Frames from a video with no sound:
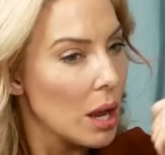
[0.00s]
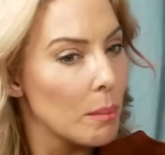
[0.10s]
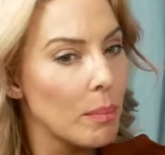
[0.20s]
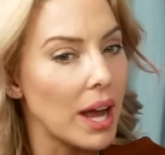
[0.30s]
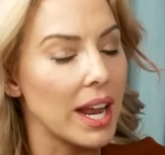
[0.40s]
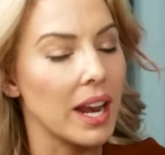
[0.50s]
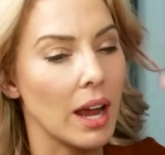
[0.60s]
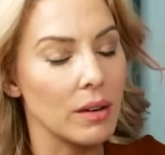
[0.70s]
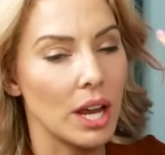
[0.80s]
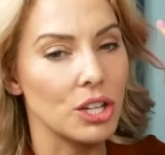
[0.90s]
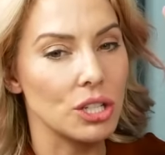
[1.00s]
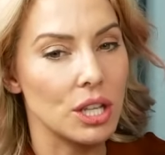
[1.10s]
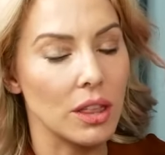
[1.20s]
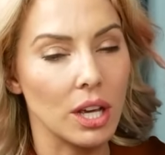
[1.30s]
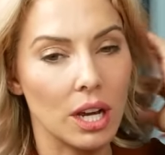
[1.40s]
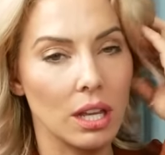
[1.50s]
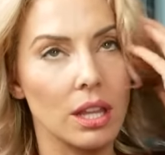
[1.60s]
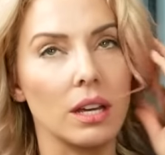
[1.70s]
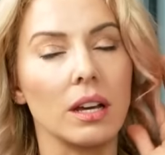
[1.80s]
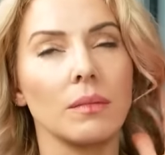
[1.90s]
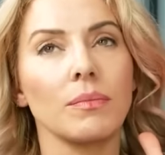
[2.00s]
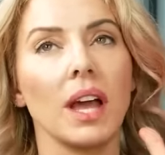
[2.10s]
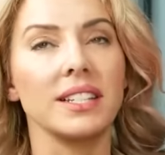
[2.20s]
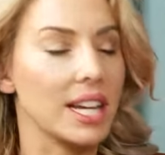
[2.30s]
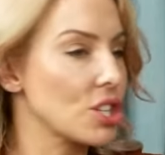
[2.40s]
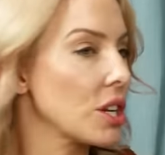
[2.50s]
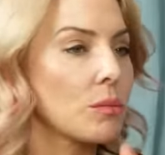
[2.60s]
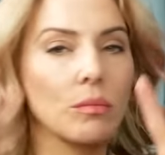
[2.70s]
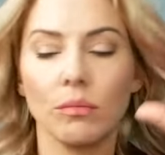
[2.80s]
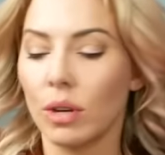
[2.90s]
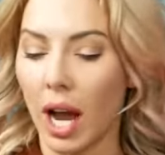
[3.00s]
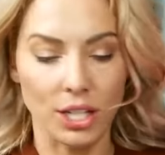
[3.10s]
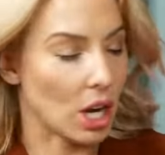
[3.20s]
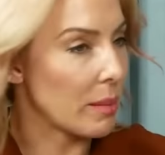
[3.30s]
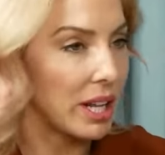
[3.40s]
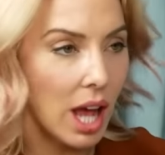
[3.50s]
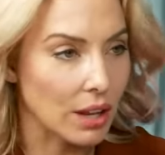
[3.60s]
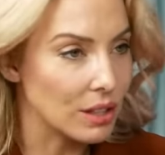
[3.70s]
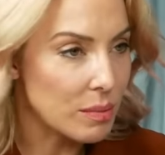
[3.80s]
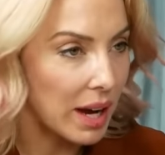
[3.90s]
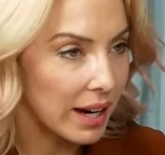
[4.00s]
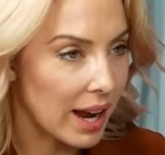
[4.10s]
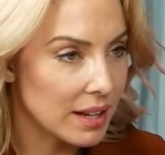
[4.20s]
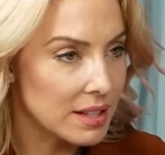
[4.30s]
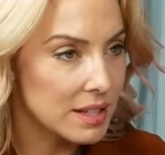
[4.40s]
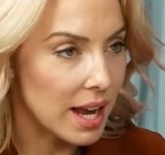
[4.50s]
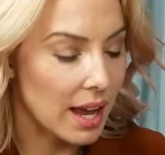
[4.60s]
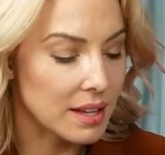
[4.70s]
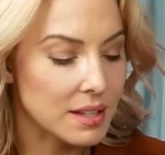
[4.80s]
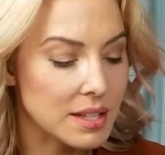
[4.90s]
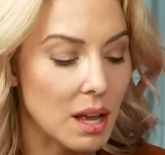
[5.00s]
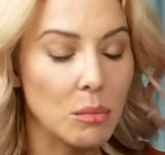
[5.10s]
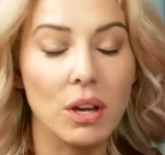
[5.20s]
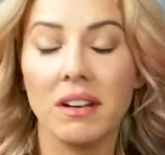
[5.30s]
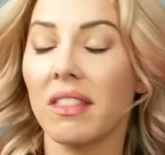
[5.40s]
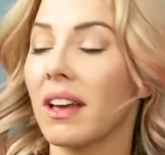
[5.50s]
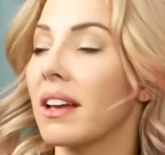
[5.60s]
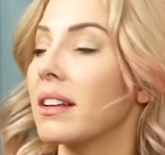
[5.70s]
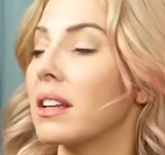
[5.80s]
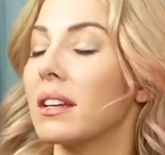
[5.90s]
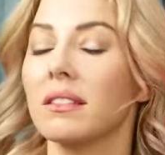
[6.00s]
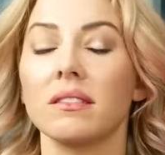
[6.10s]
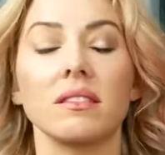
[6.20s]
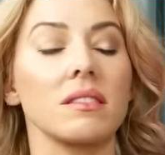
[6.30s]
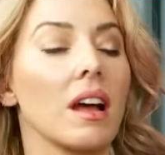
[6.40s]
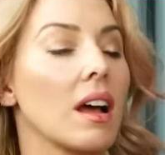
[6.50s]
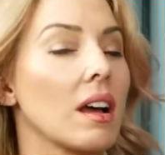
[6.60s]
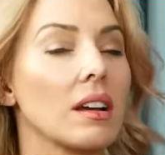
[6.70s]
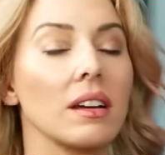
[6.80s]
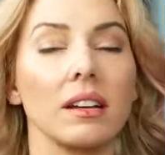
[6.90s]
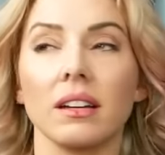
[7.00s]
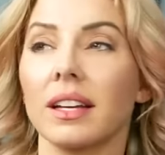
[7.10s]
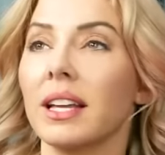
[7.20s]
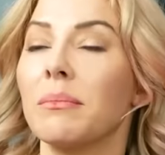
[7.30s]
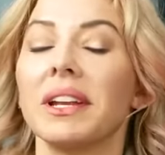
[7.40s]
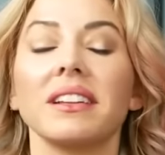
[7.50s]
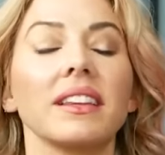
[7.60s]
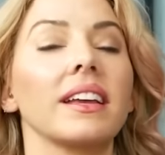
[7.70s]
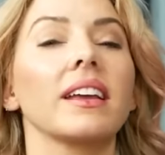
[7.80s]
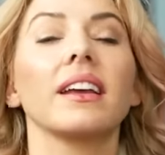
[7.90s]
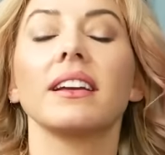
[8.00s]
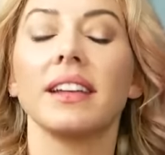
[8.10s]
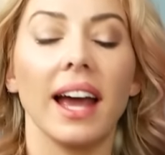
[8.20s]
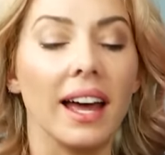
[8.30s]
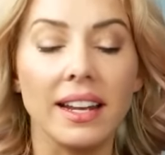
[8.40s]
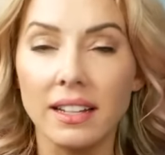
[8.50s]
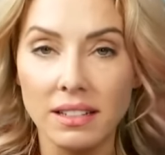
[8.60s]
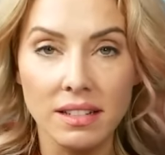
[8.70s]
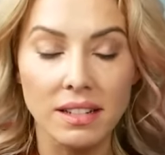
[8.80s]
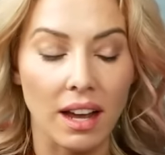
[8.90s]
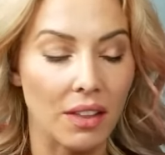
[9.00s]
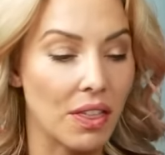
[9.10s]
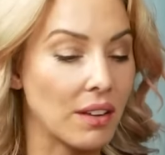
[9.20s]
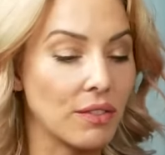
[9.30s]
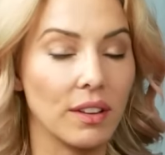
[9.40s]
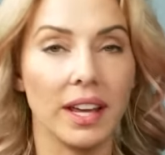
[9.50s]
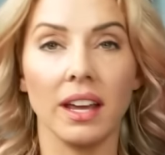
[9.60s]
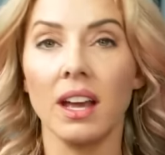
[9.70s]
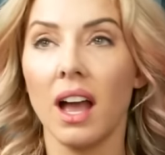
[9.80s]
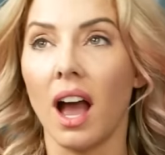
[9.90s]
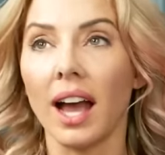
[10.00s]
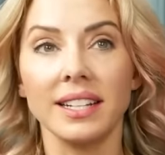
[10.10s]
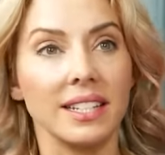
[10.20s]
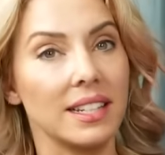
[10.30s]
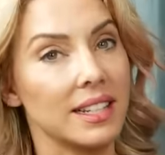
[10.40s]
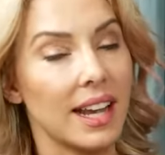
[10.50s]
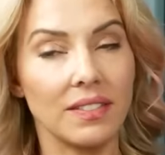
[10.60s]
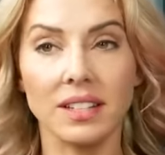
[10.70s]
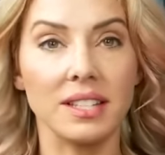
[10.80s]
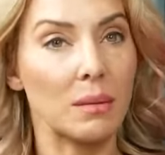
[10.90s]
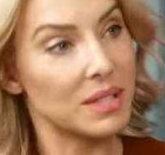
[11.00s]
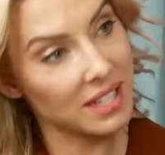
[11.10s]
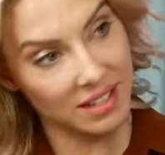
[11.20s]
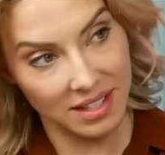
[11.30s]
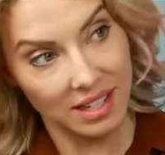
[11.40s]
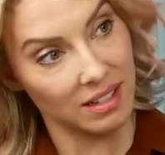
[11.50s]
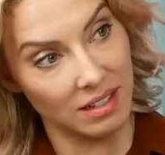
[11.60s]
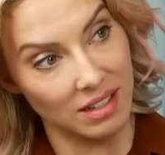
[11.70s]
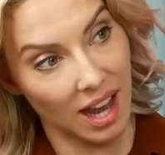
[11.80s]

But, and I just, the addiction, I talk about a lot on this podcast as someone that is admittedly an addict. Thankfully, I didn't get the substances.